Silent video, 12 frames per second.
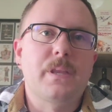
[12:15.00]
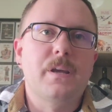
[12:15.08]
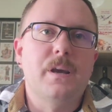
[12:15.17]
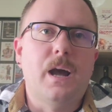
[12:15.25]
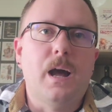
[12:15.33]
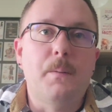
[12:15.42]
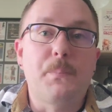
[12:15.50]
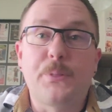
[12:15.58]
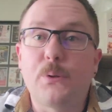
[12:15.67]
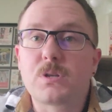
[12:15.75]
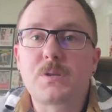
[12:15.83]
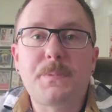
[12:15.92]
But
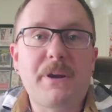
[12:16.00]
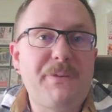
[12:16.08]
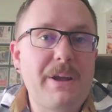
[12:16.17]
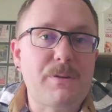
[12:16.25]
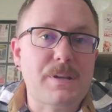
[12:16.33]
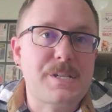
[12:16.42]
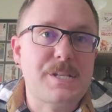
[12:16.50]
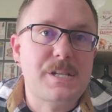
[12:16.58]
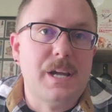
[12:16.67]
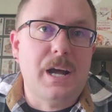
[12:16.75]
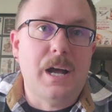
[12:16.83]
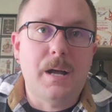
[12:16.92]
those are my favorites.
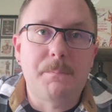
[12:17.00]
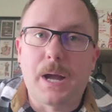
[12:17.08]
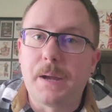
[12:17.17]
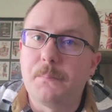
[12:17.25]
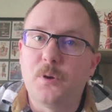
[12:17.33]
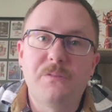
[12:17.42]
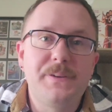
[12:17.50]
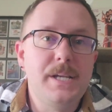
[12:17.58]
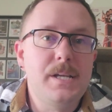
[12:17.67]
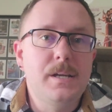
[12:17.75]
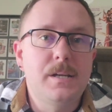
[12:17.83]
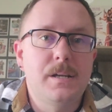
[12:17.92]
My
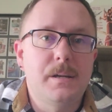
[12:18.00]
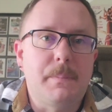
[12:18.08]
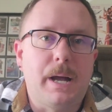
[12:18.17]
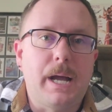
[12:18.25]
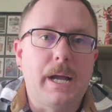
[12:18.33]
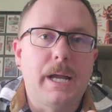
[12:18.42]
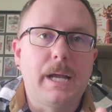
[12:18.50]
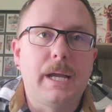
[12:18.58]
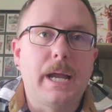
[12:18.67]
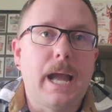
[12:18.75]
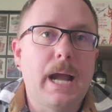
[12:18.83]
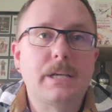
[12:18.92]
movie, my
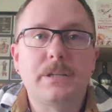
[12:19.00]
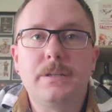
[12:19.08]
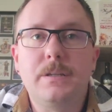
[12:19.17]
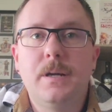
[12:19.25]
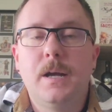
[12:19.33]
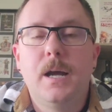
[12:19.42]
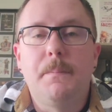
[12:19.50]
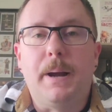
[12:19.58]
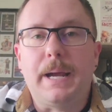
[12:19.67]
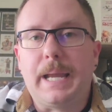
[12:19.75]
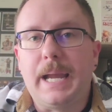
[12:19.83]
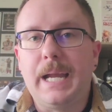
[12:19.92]
actor, my
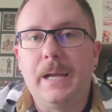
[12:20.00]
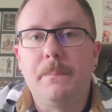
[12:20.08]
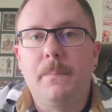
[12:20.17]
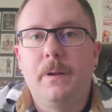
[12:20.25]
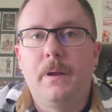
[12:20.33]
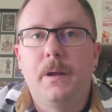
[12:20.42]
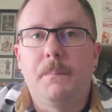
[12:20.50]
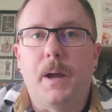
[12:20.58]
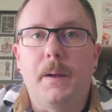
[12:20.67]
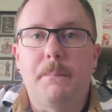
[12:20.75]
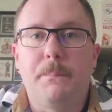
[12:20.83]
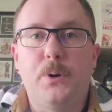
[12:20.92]
game,
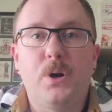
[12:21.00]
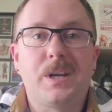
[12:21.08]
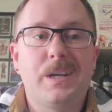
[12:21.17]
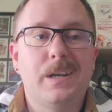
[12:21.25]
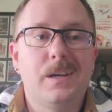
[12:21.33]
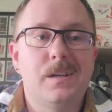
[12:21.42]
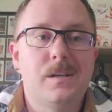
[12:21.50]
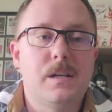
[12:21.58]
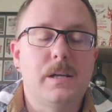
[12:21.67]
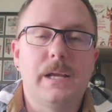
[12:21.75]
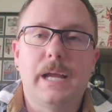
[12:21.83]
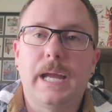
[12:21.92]
my book,
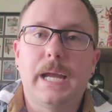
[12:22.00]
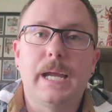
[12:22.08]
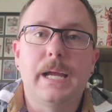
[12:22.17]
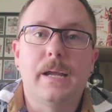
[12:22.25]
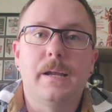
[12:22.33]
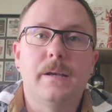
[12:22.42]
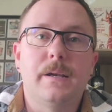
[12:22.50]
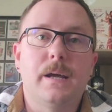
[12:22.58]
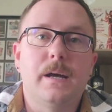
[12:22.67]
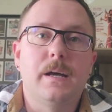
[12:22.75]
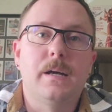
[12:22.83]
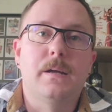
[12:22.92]
and
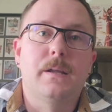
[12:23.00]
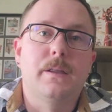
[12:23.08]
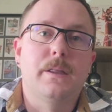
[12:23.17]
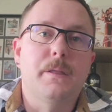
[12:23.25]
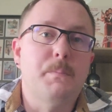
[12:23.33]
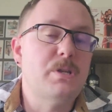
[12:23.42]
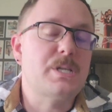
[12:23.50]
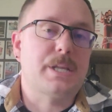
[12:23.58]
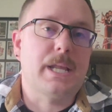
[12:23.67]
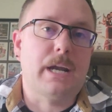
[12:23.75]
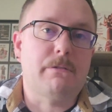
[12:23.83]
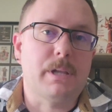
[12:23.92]
the music
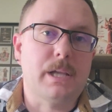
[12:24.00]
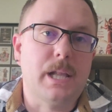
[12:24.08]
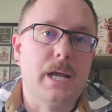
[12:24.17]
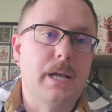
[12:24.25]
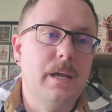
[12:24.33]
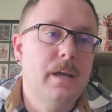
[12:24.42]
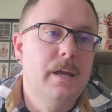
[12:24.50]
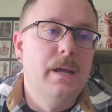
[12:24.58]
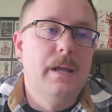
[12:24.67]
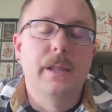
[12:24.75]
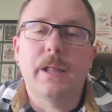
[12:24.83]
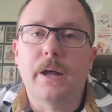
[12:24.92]
that I really like.
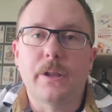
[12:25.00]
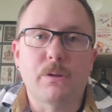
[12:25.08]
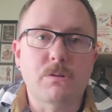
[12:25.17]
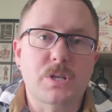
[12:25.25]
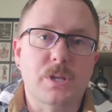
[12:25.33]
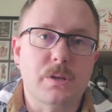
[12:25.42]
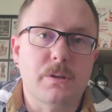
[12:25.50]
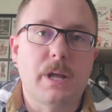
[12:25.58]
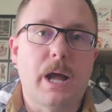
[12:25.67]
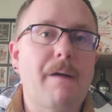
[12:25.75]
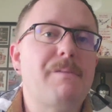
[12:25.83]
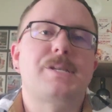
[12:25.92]
Those are
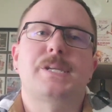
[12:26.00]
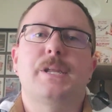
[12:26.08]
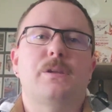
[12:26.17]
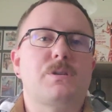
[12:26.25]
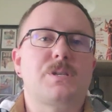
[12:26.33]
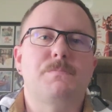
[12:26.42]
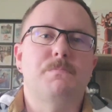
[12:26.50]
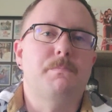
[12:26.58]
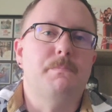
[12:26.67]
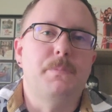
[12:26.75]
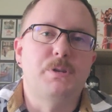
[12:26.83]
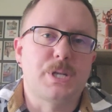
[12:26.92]
obviously there's
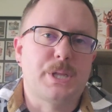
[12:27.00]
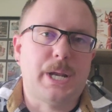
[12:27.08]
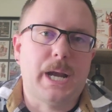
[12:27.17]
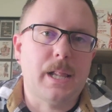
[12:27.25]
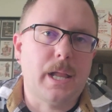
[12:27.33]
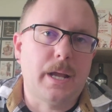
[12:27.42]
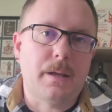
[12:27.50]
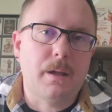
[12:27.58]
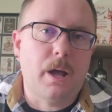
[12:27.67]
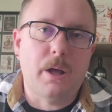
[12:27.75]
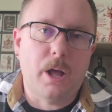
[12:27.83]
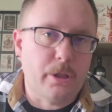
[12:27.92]
music that I like,
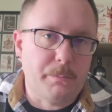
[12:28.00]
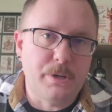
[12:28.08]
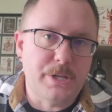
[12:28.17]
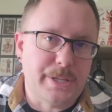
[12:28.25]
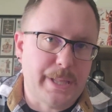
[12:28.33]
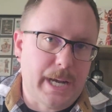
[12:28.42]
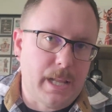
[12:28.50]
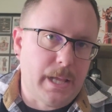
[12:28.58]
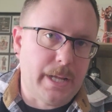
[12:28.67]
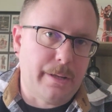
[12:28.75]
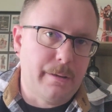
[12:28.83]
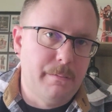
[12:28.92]
other music that I like